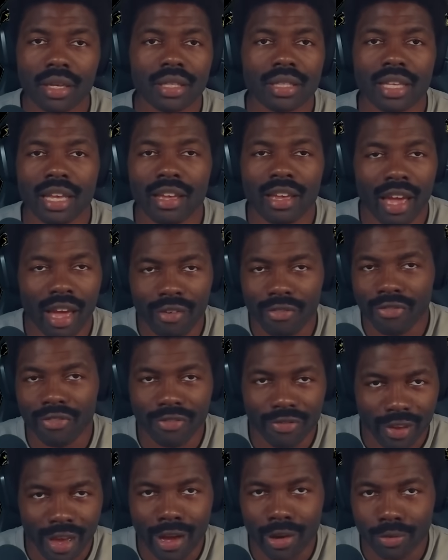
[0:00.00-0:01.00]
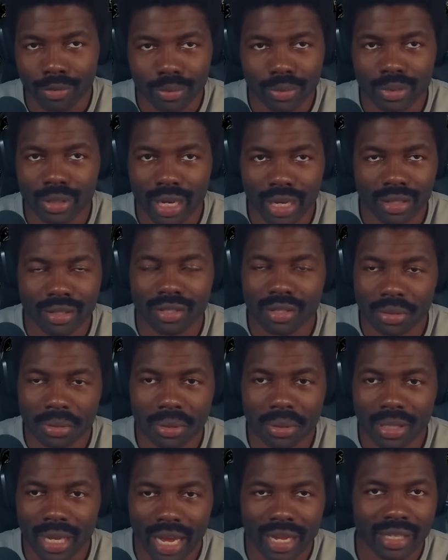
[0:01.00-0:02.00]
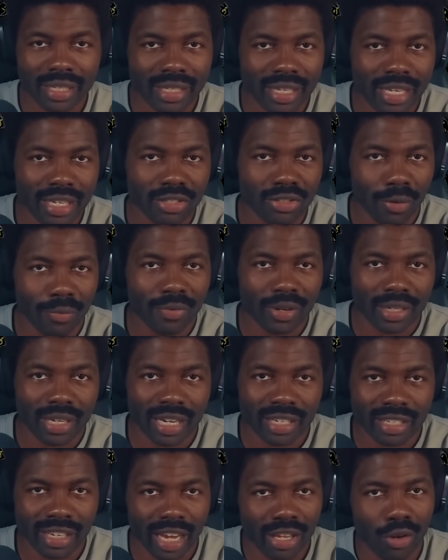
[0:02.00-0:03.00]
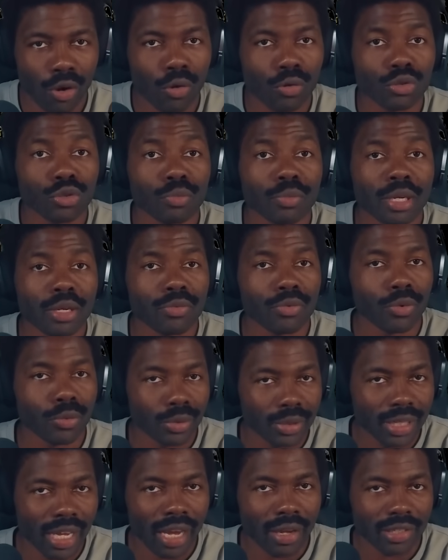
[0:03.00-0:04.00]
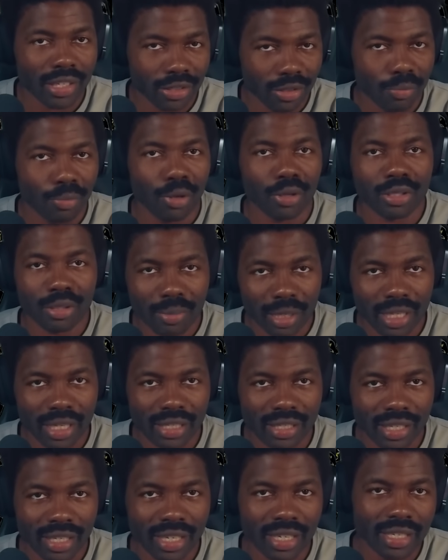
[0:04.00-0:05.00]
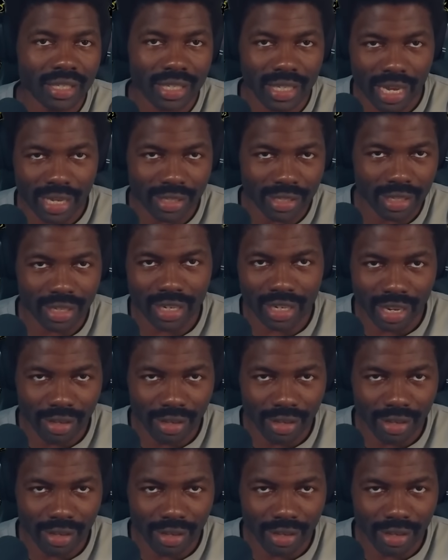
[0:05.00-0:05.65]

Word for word: they have found that that is something that can also be ruled out as a possibility, the acidic